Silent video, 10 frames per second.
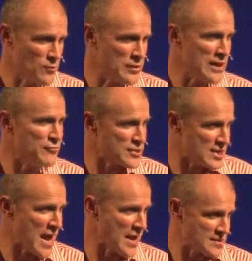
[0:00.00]
Will they
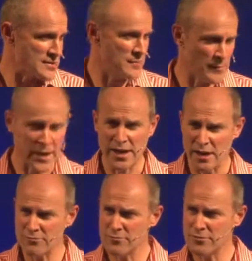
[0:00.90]
reject my
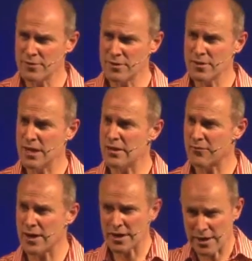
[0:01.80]
love if
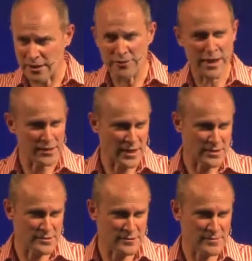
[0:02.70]
I love like that?